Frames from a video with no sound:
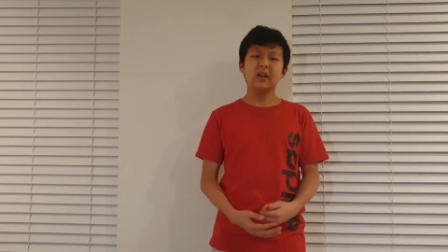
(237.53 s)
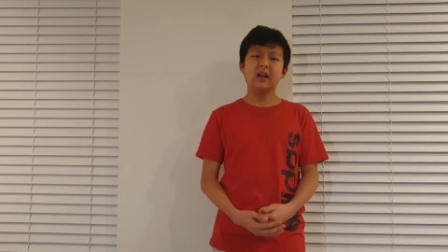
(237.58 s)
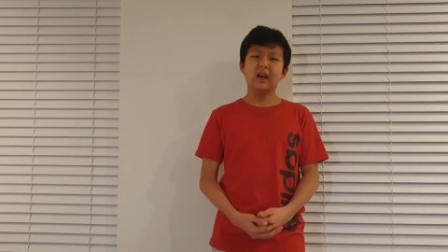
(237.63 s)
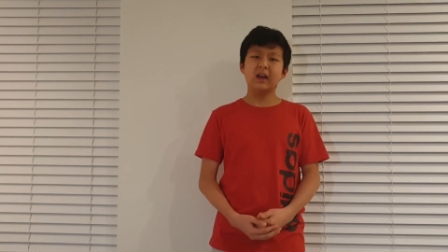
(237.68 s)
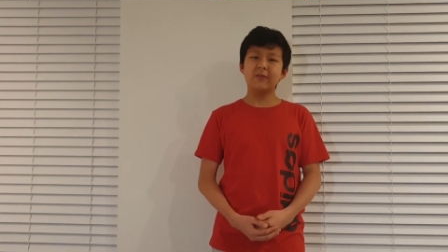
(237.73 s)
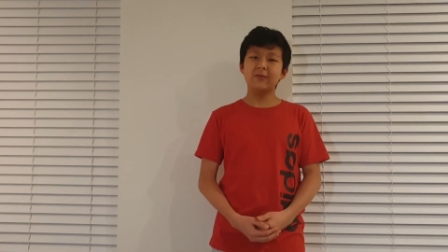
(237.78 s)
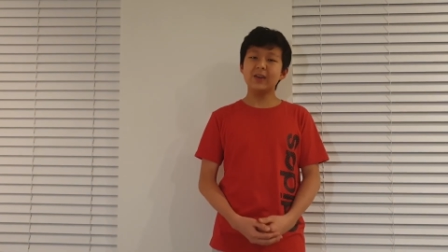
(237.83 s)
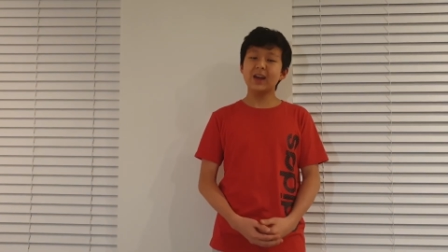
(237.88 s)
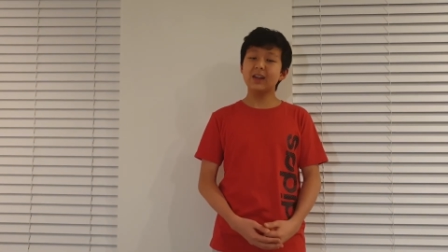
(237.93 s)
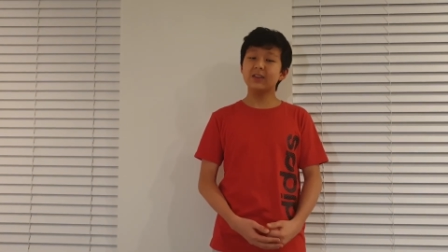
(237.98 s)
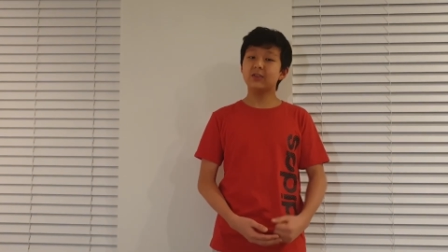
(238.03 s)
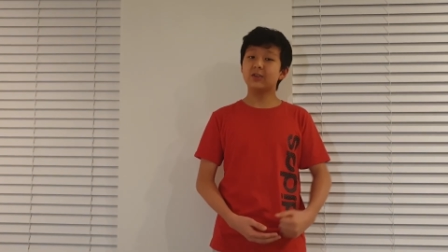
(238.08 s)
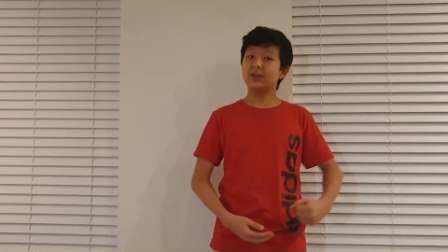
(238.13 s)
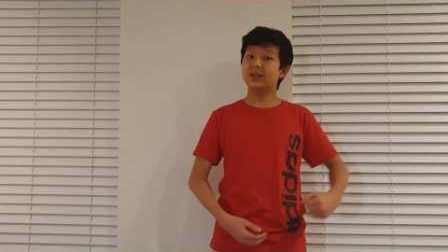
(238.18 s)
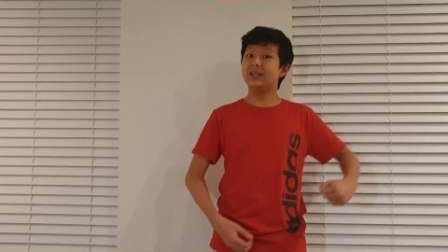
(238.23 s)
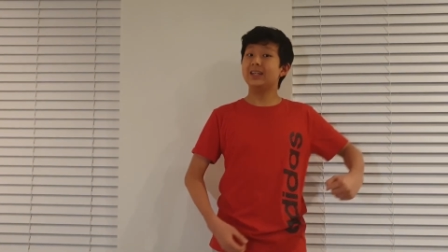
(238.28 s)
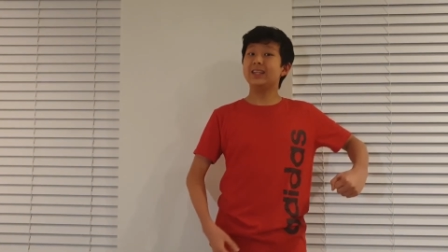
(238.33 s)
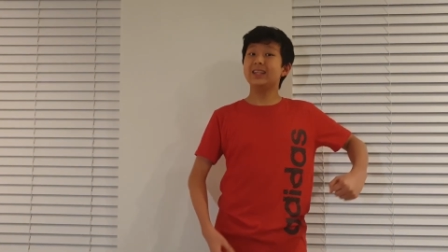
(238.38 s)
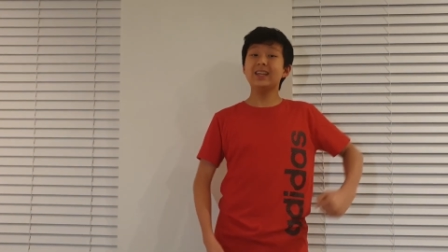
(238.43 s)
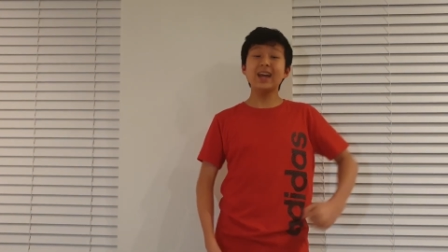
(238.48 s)
If you answered
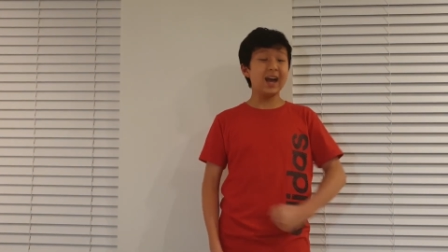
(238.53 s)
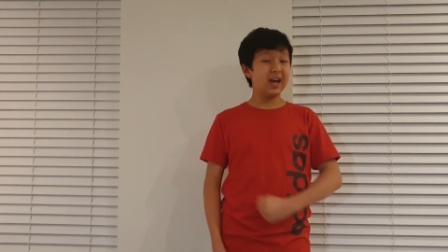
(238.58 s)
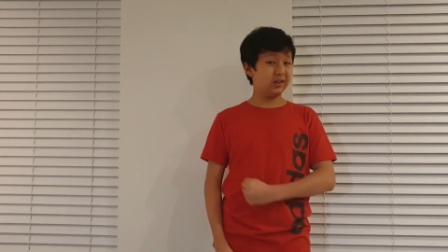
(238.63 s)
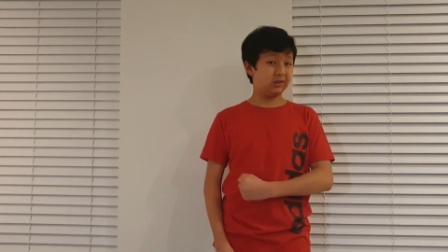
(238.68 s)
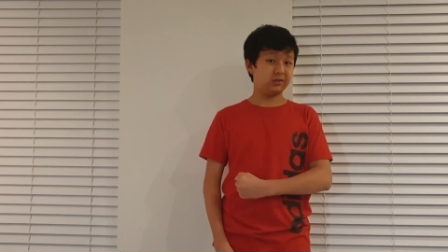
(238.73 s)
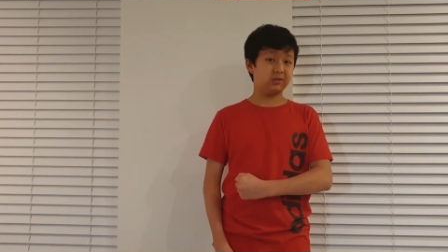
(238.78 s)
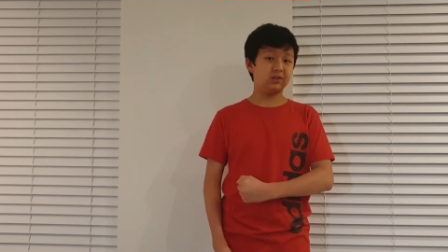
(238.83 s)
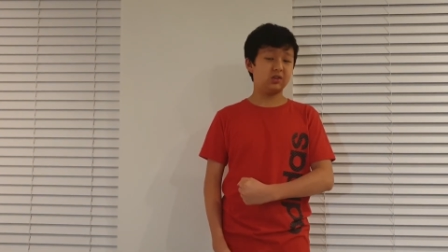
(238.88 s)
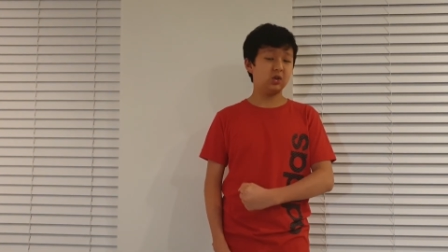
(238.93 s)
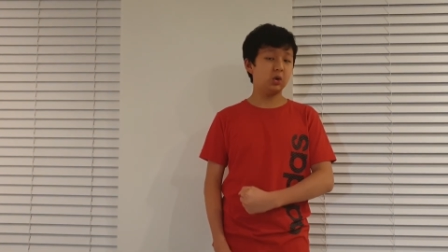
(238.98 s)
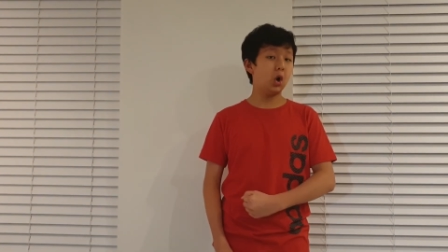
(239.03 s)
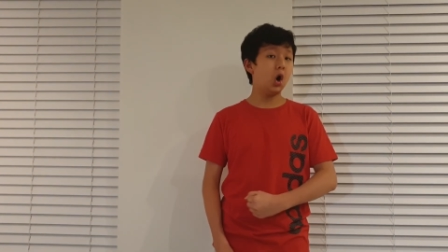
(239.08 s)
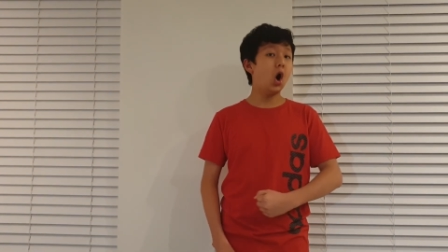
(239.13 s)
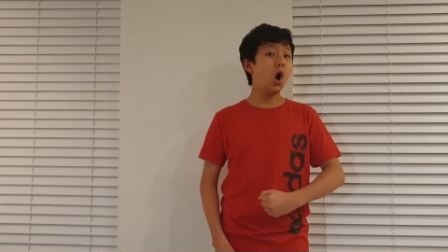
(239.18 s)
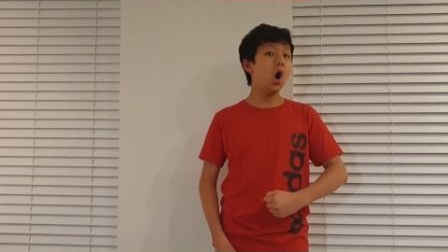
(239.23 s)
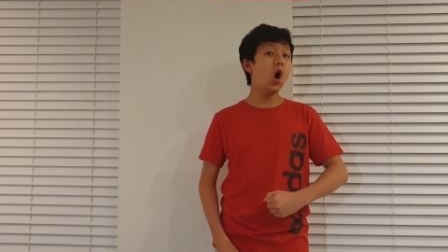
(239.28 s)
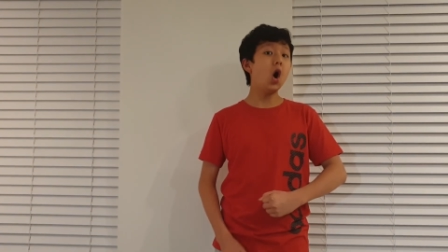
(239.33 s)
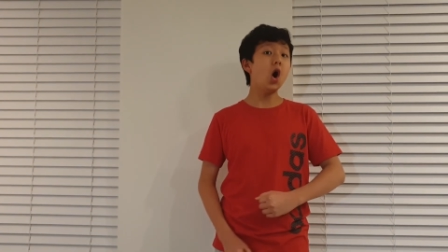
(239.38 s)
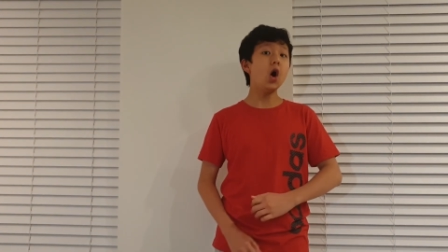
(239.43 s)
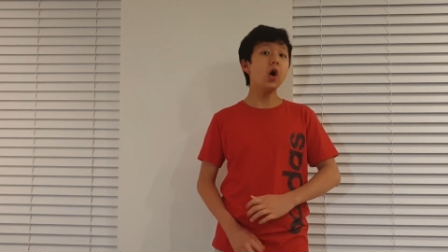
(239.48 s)
yes to
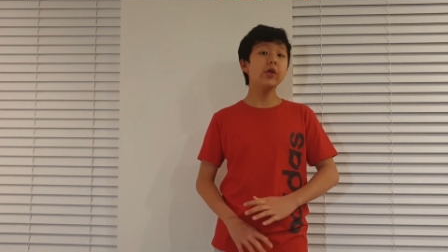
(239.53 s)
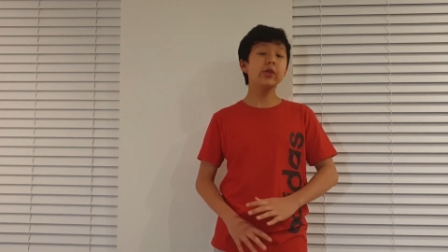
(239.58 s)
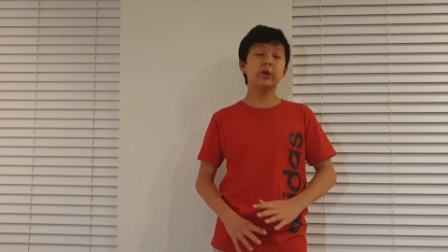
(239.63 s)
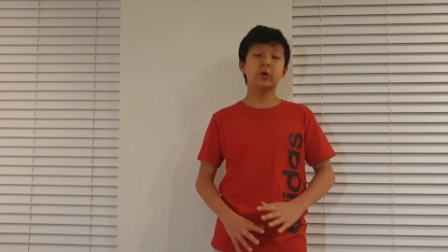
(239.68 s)
all the